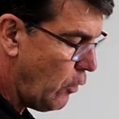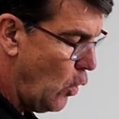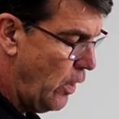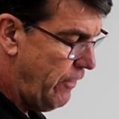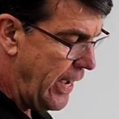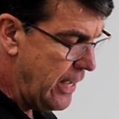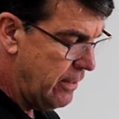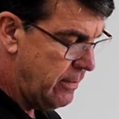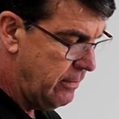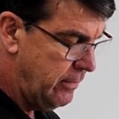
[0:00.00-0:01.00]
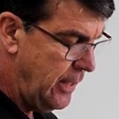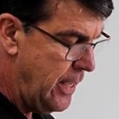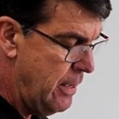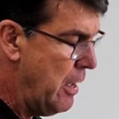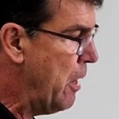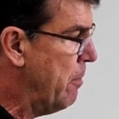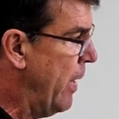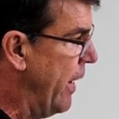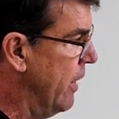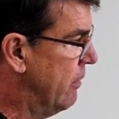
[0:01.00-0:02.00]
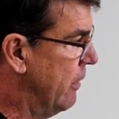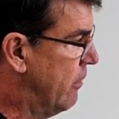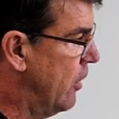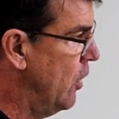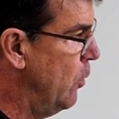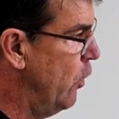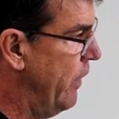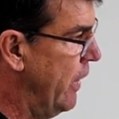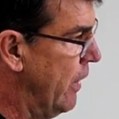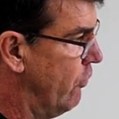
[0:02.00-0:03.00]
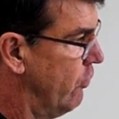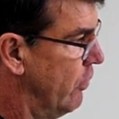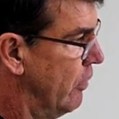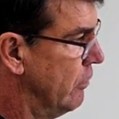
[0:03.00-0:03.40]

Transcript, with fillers: Or if I hit the Z minus, it's gonna move an inch,